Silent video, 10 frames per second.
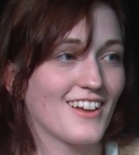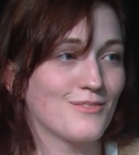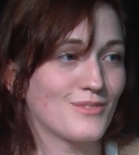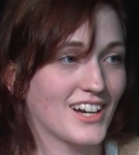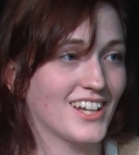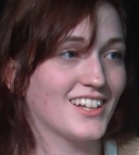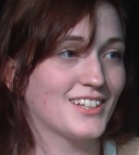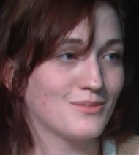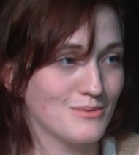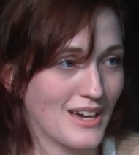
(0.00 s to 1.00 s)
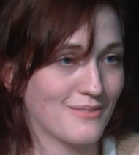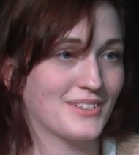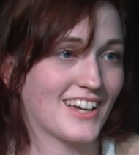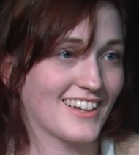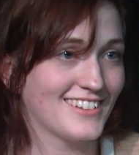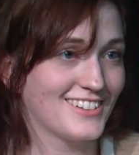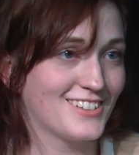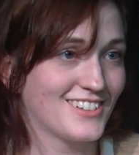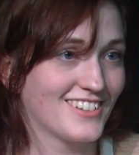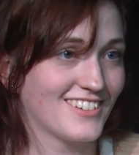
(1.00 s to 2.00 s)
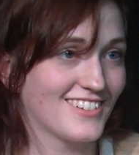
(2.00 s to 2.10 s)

am ready to be baptized.